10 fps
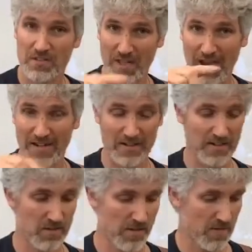tie
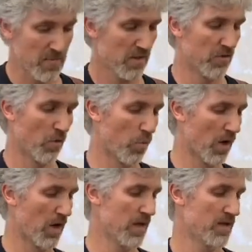connector there? So
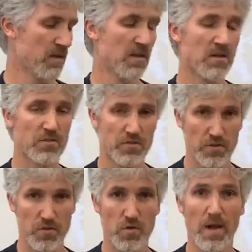one,
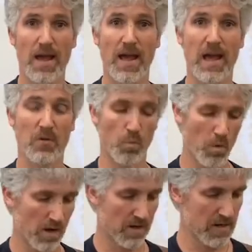two, and
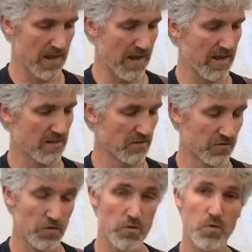one, and
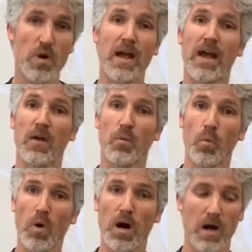two,
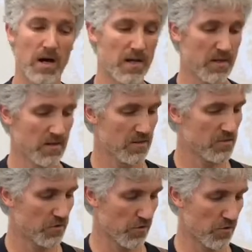and
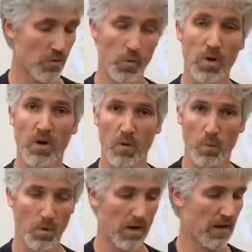one,
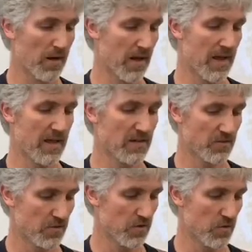two, one,
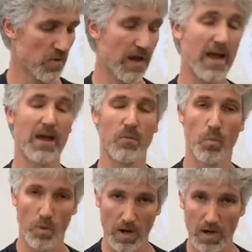and two,
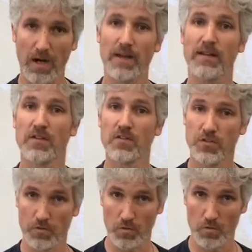and one,
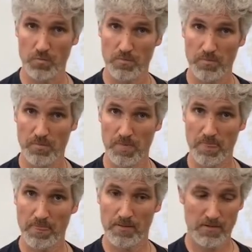two.
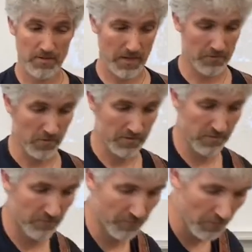Okay, so this
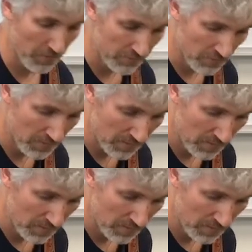is a first